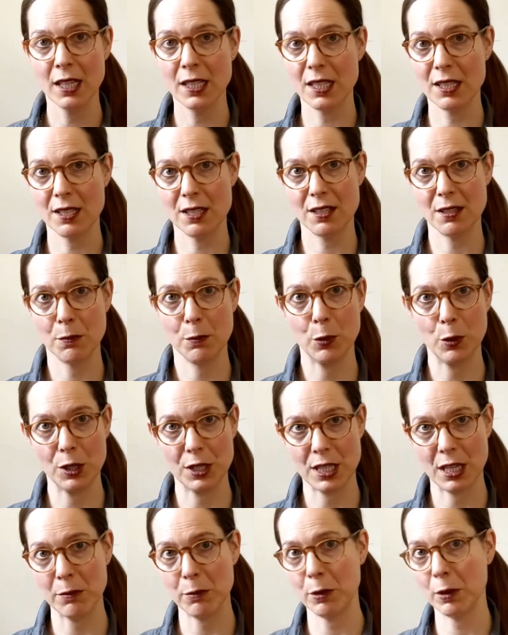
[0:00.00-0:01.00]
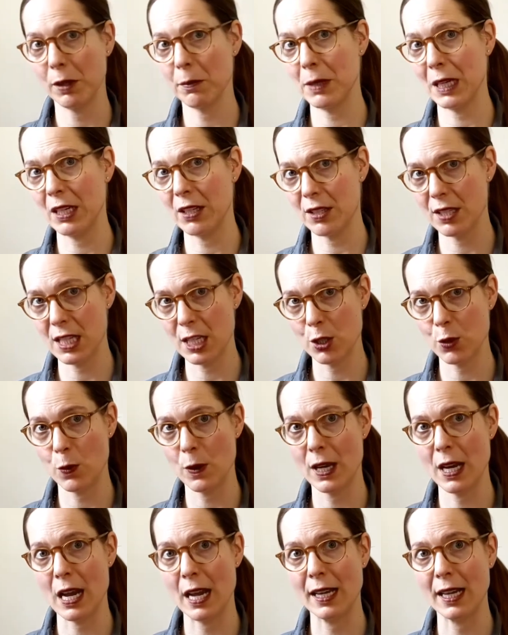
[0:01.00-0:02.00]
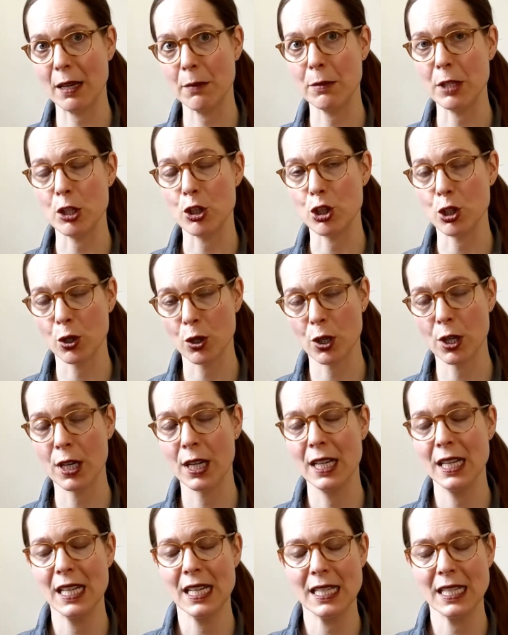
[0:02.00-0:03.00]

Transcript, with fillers: This is important because this way I can be sure